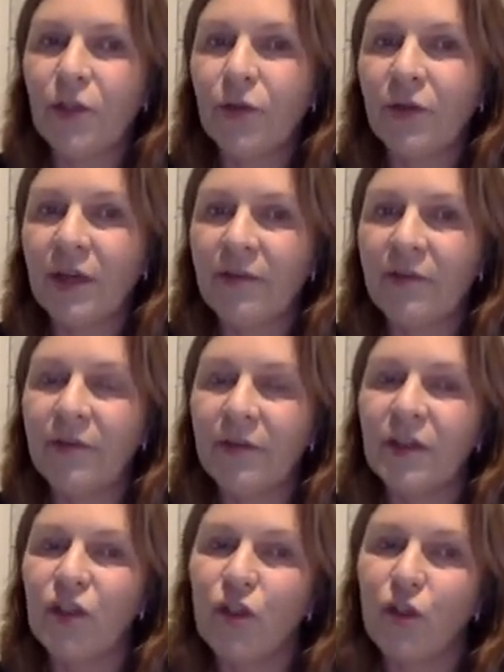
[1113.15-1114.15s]
to give
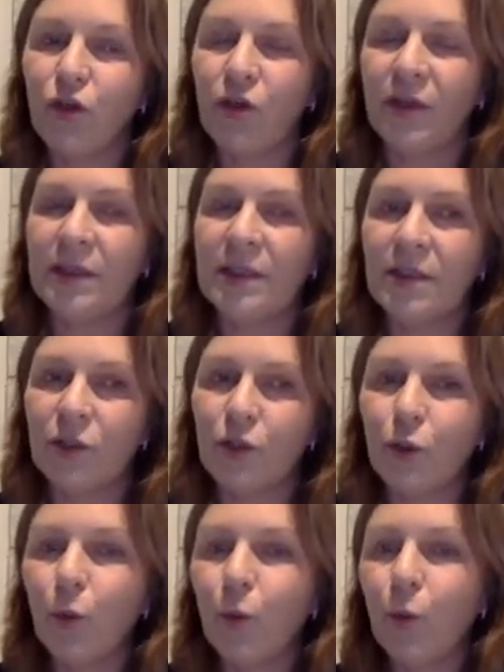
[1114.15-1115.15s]
the students
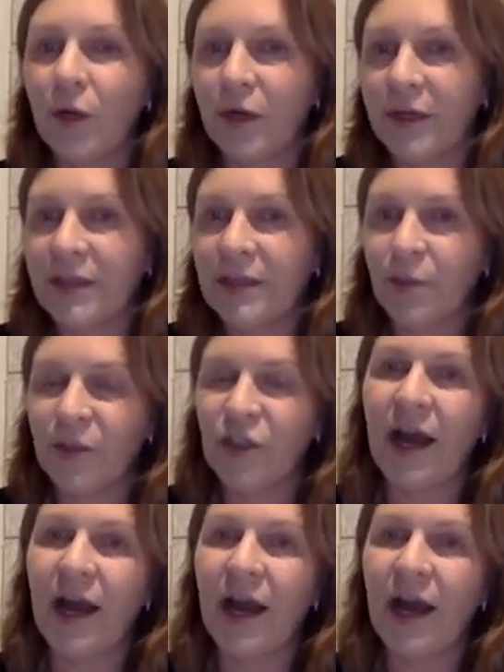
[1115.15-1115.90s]
two words which